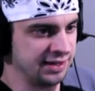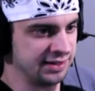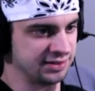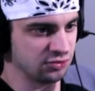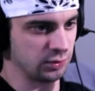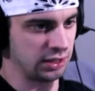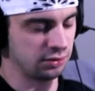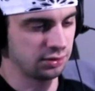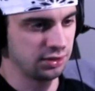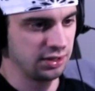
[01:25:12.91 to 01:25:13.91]
Higgins as
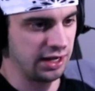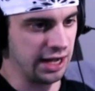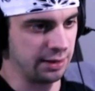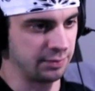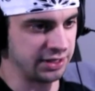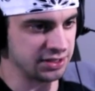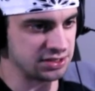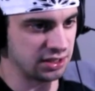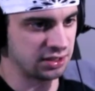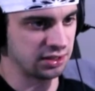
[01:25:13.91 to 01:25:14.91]
well. And
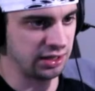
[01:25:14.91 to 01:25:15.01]
McKissick